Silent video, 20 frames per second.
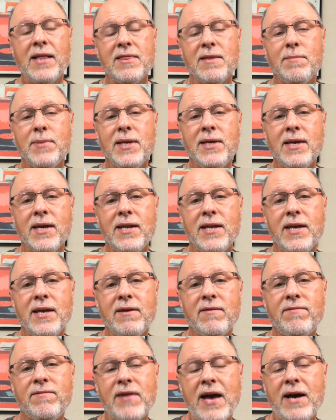the
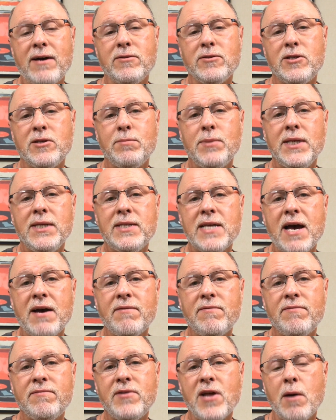beginning, found to be
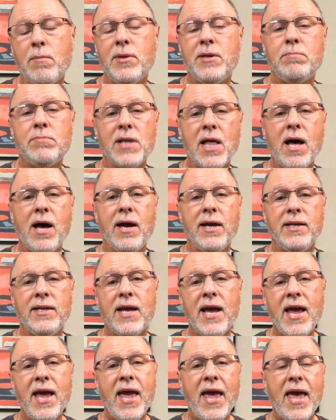deaf, dumb, and blind,
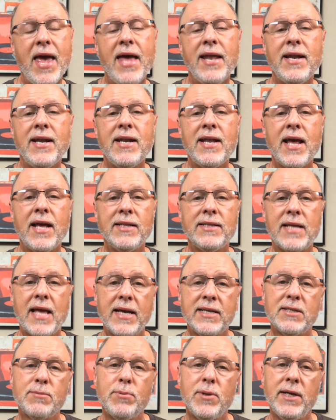and it
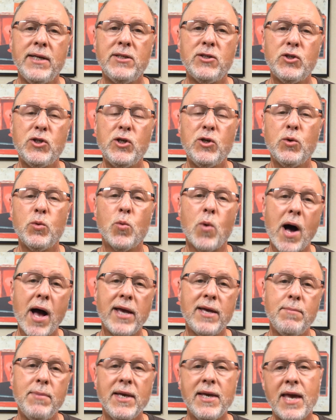explains to you why
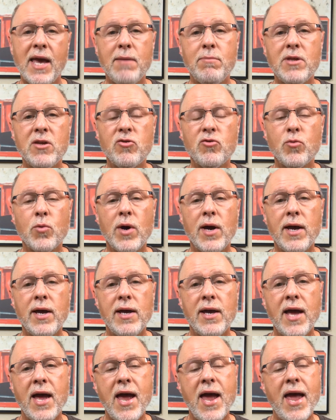he became this
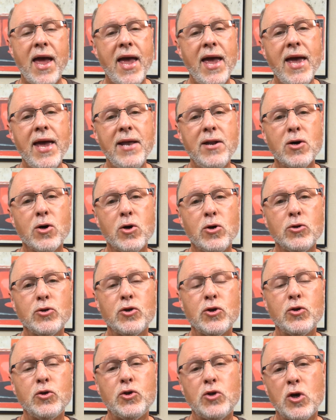way and
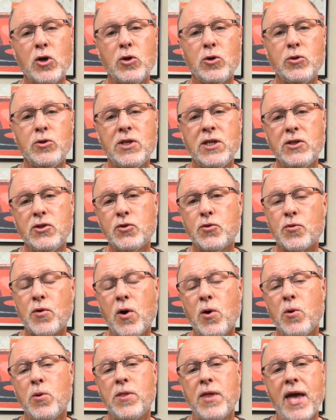also shows his
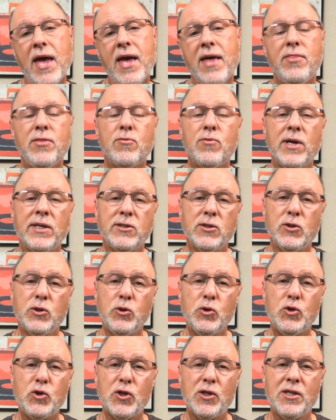growth and the
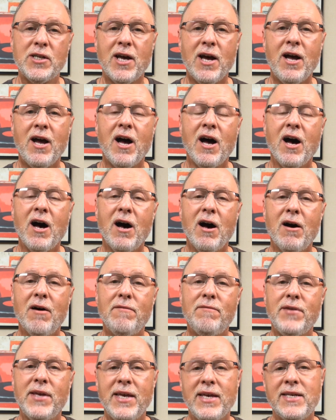resolution
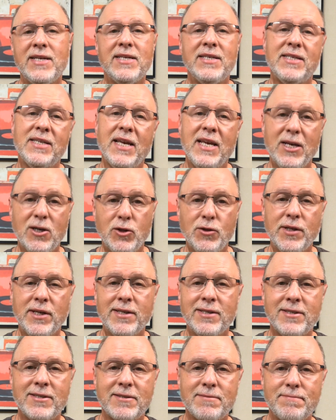of his
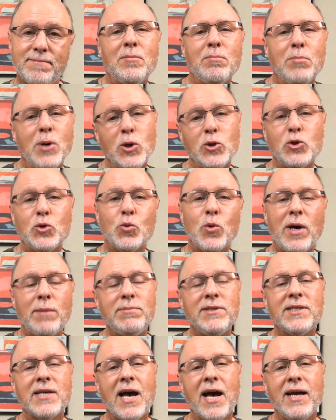illness. Most
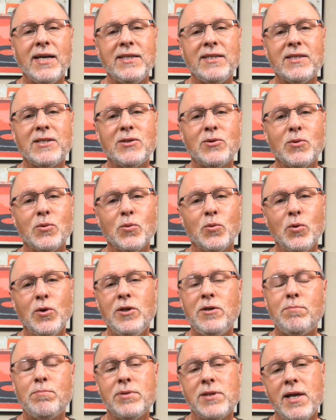websites
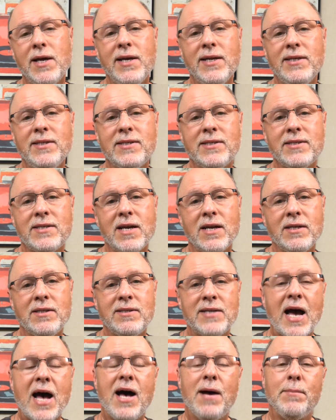would place
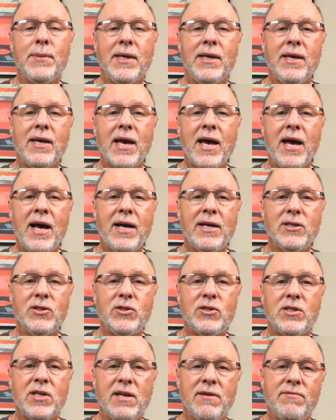Tommy
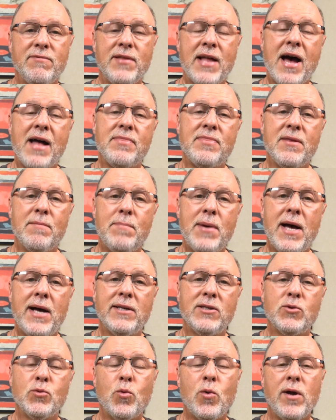as, if not the
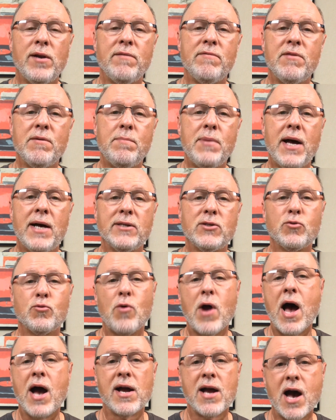best, one of the best
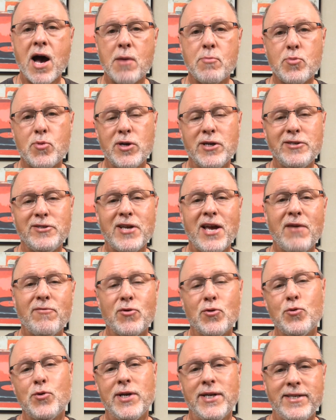rock operas
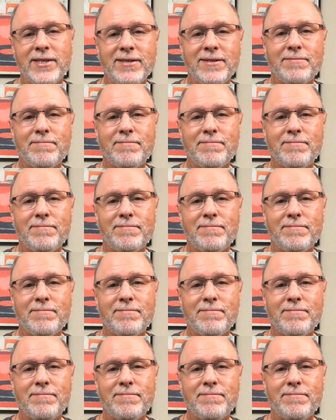ever written.